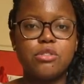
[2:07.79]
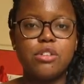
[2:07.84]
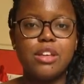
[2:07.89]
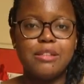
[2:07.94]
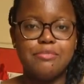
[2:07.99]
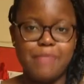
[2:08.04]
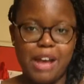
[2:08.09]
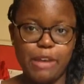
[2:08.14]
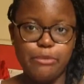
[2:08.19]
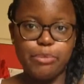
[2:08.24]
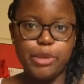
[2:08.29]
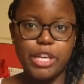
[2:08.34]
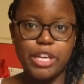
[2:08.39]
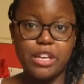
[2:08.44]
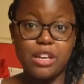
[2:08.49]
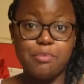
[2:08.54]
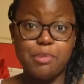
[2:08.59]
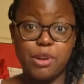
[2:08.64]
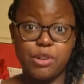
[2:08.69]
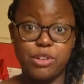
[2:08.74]
it might be
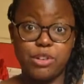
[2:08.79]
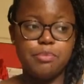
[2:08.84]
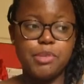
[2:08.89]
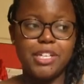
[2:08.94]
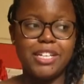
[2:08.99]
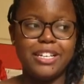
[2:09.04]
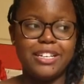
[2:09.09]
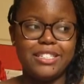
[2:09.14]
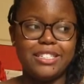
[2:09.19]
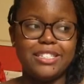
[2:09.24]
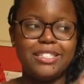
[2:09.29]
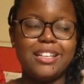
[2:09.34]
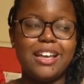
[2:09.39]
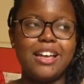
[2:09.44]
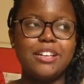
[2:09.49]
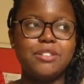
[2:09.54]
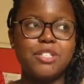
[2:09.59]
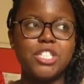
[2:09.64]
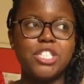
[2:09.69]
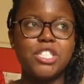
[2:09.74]
about you because
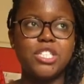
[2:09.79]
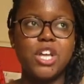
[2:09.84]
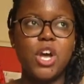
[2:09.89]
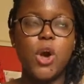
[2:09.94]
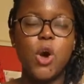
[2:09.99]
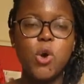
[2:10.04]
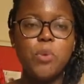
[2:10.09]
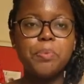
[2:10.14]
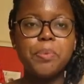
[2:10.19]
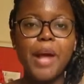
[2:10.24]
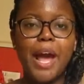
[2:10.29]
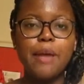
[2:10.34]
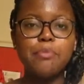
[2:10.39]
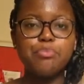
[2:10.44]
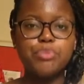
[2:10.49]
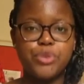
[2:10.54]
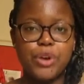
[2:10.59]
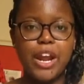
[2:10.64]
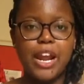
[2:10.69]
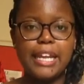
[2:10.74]
I just hope
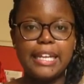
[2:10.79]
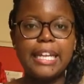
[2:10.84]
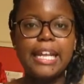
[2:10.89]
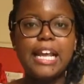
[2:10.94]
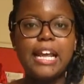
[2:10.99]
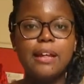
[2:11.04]
pray